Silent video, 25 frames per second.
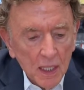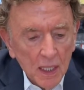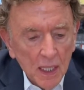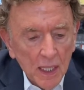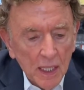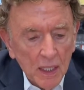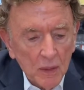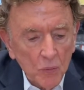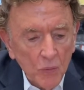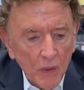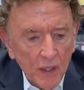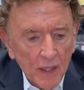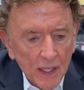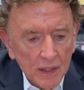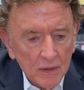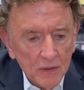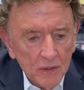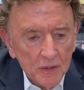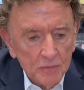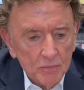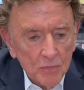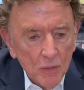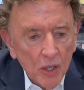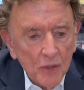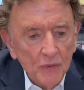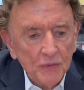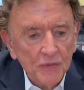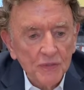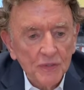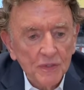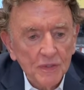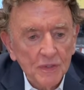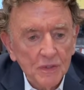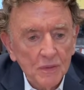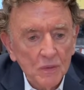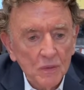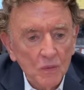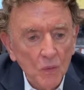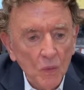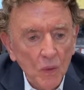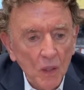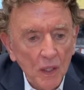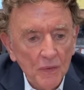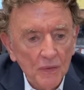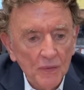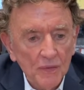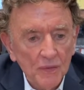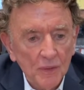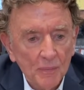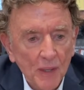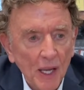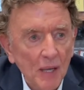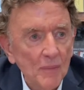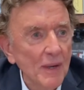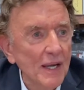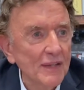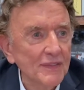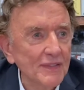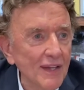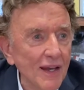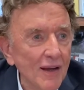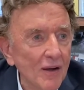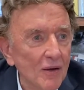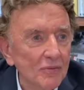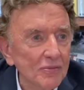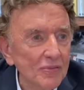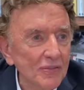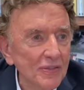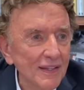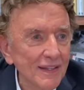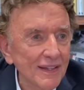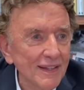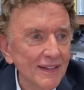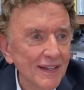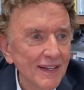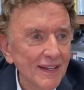And what I learned most was about myself.